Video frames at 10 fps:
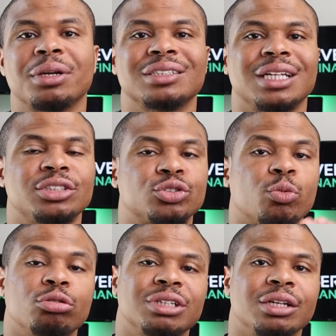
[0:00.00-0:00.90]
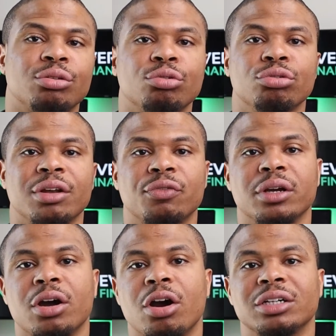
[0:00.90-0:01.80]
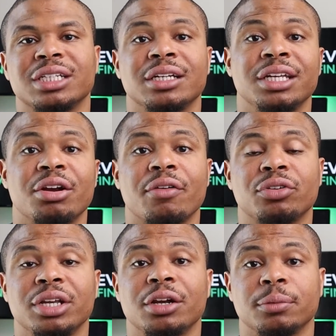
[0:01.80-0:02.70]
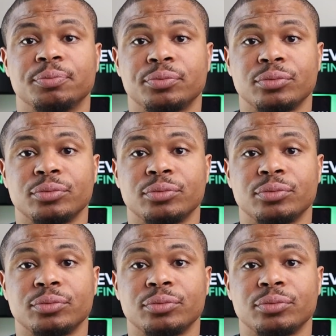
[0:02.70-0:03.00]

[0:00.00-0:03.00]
because they just rotate through different cards year after year.